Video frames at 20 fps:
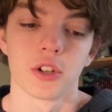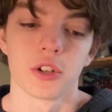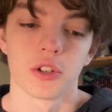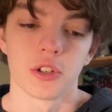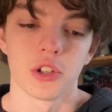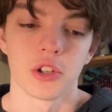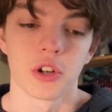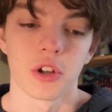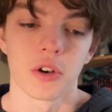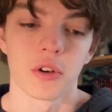
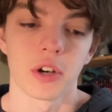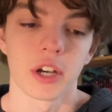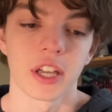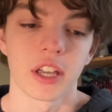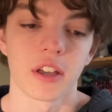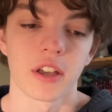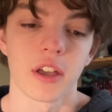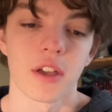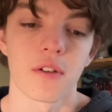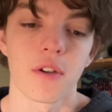
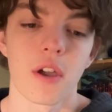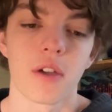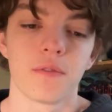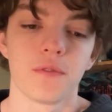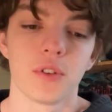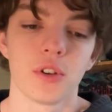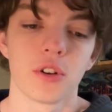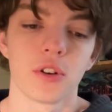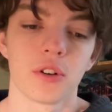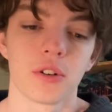like if
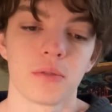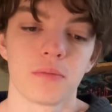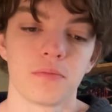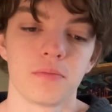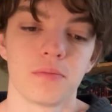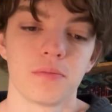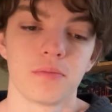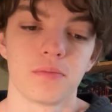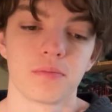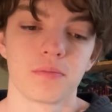you're
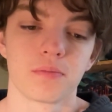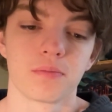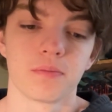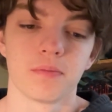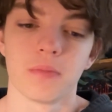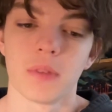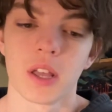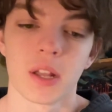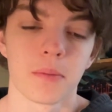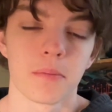
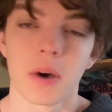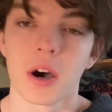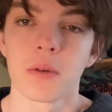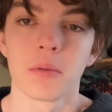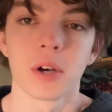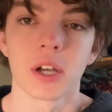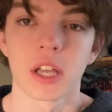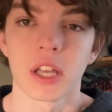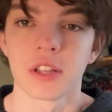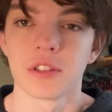in
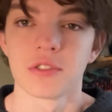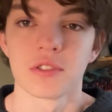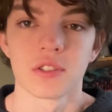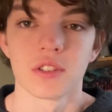public, and